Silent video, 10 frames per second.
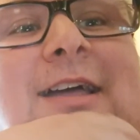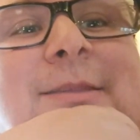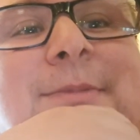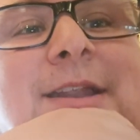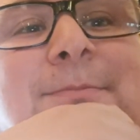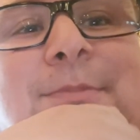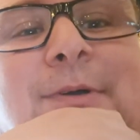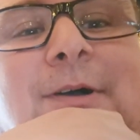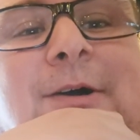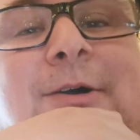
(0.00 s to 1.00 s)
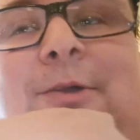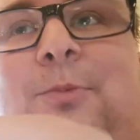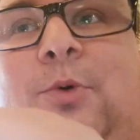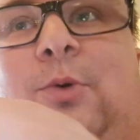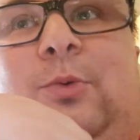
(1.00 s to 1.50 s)
at the minute, but I
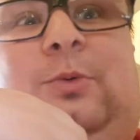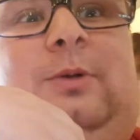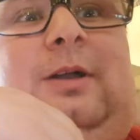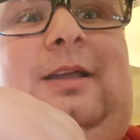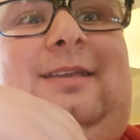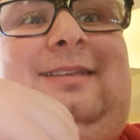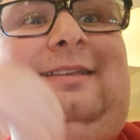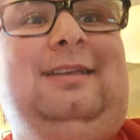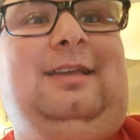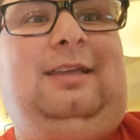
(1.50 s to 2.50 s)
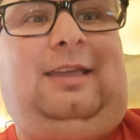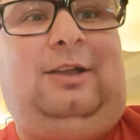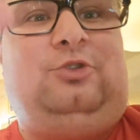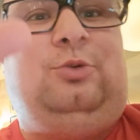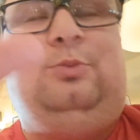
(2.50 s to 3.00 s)
will
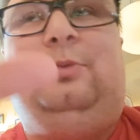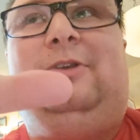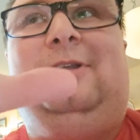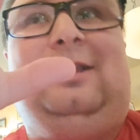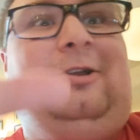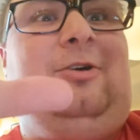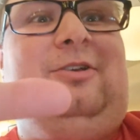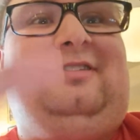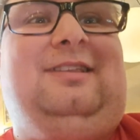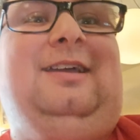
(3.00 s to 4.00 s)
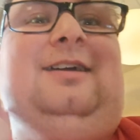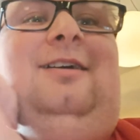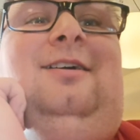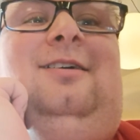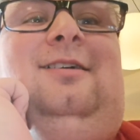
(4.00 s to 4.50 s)
catch up with you guys
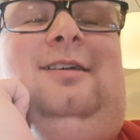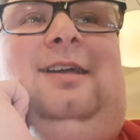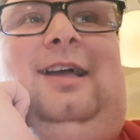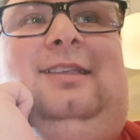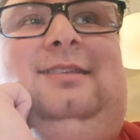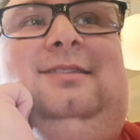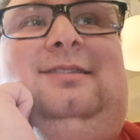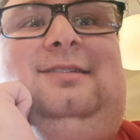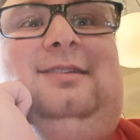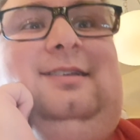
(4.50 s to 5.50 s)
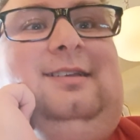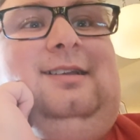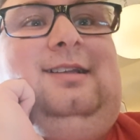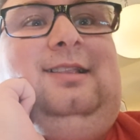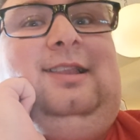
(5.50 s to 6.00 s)
later and
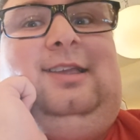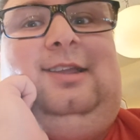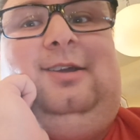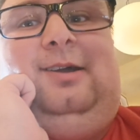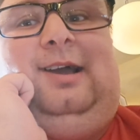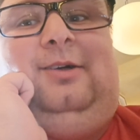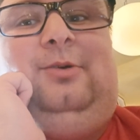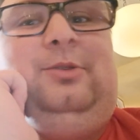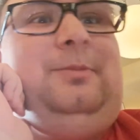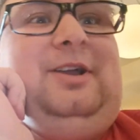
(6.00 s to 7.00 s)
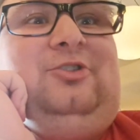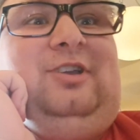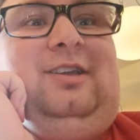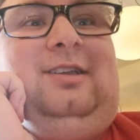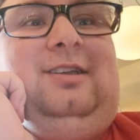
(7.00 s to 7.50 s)
let you know how the magic